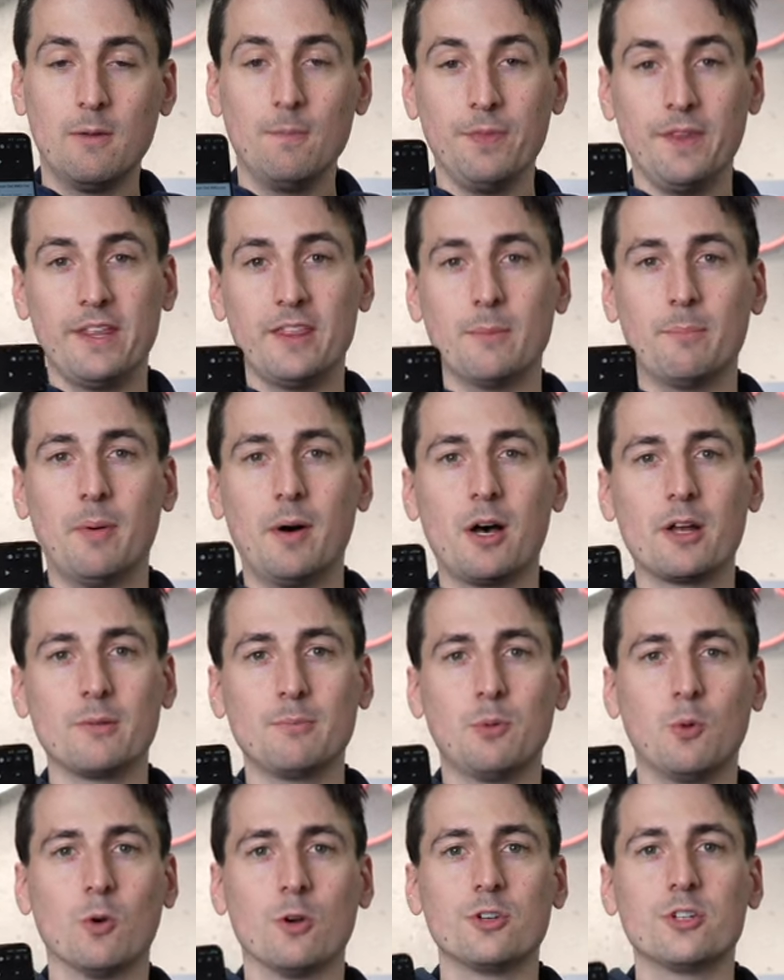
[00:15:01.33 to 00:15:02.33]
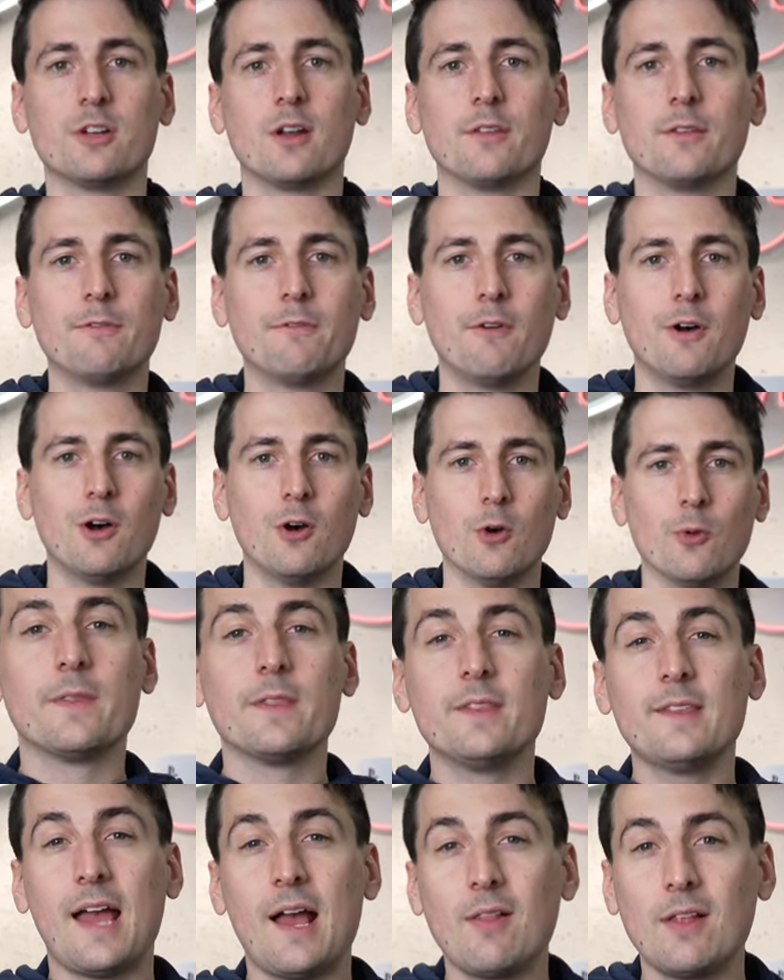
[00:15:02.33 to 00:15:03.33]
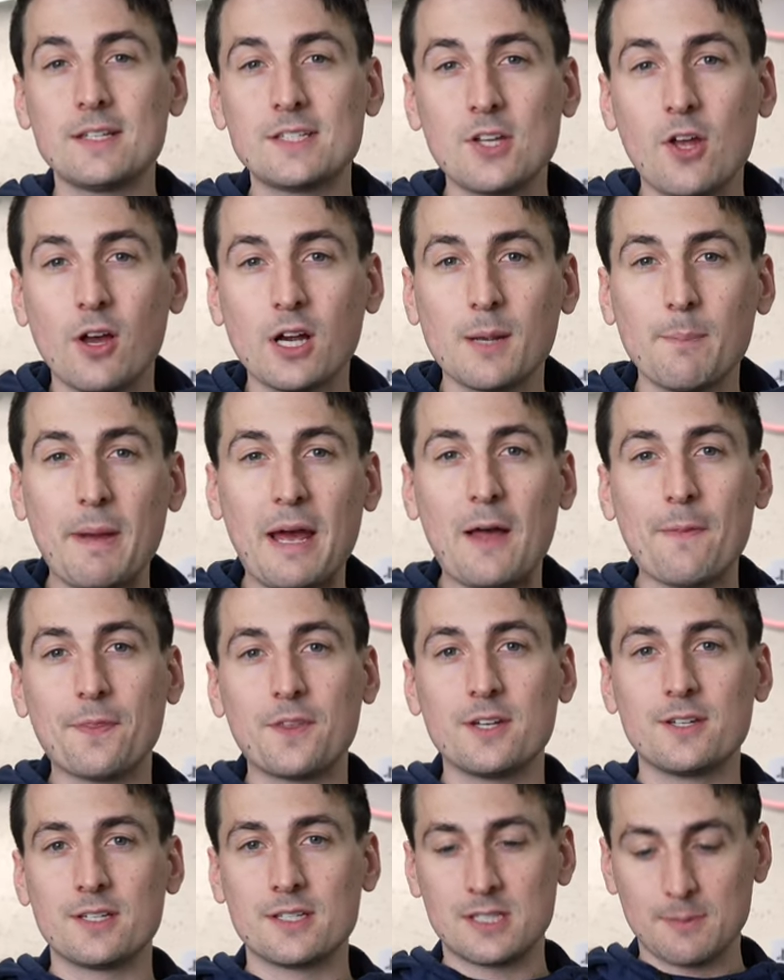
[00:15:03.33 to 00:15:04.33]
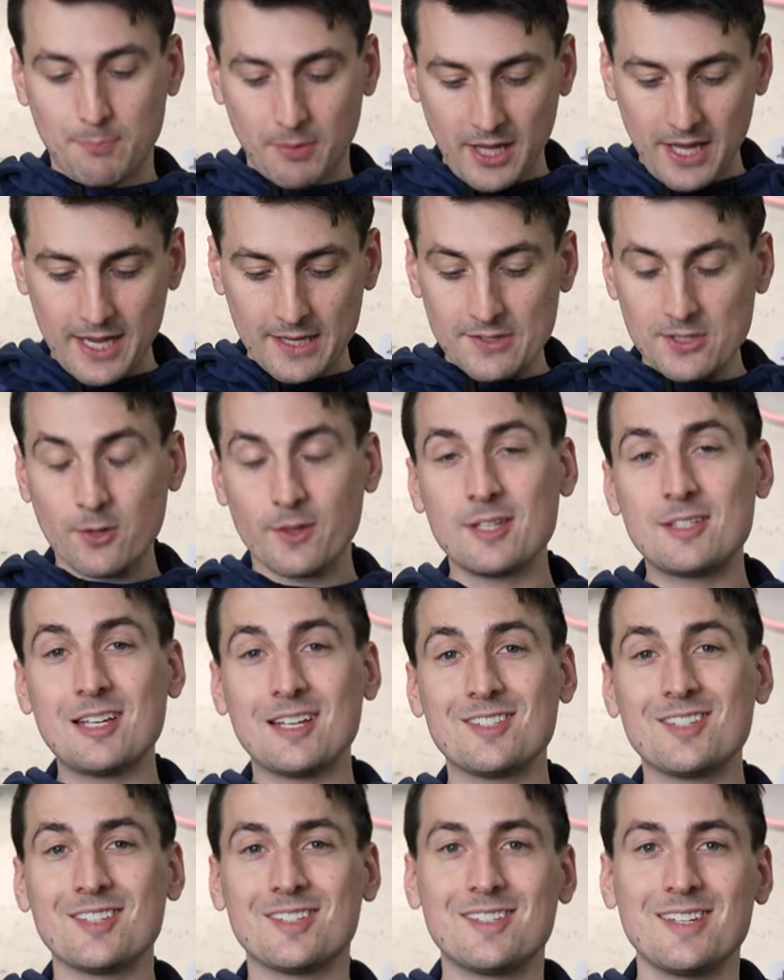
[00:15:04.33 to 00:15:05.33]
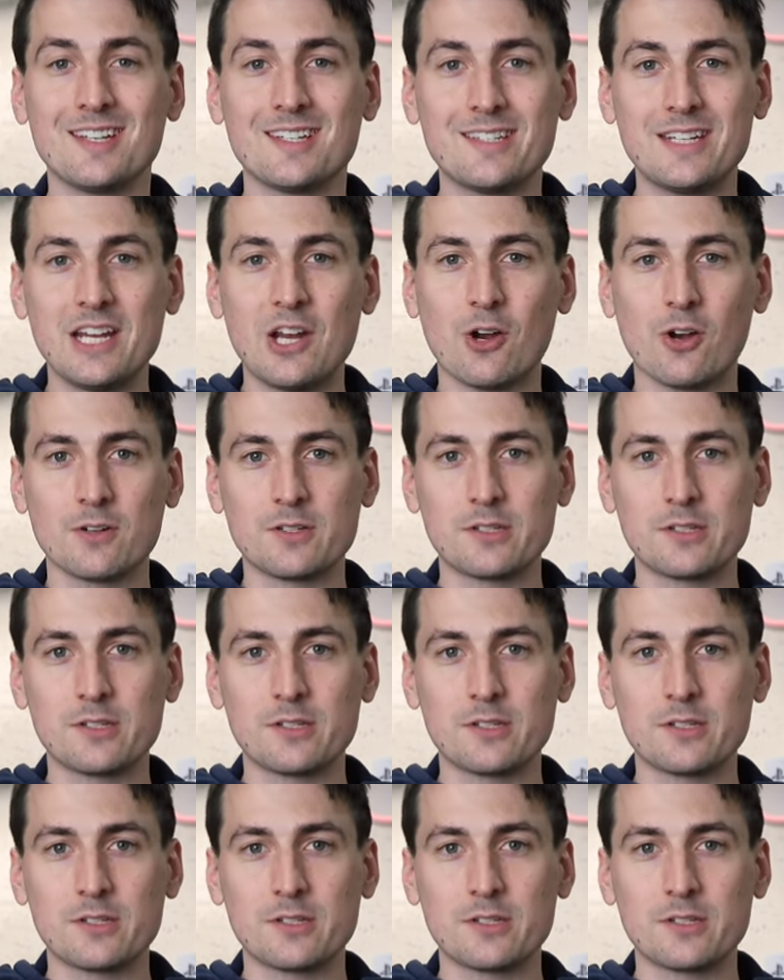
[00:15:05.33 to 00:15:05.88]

in the bottom portion of the phone. Now let's talk about the display. So this has a 60 Hertz